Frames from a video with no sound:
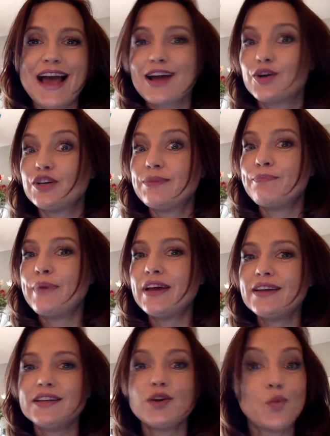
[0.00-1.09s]
I could
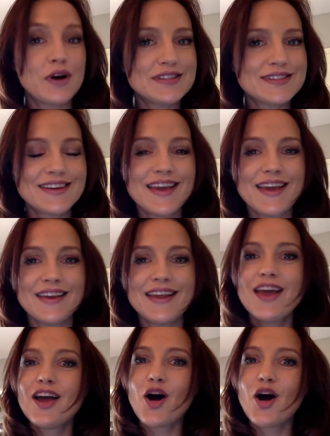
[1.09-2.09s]
embed it once again